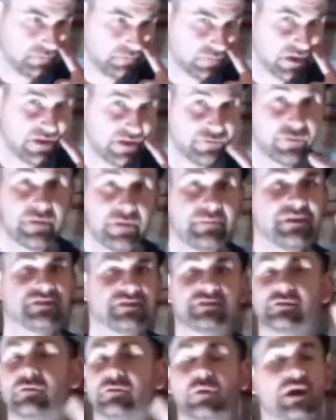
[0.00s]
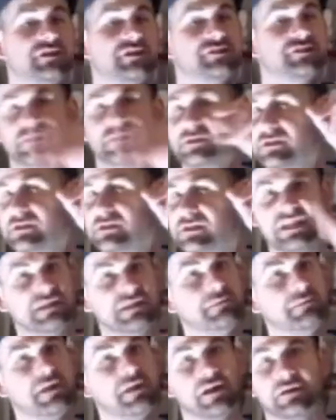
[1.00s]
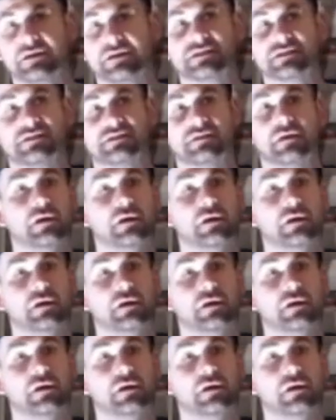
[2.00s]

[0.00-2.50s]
If we miss your question, just email us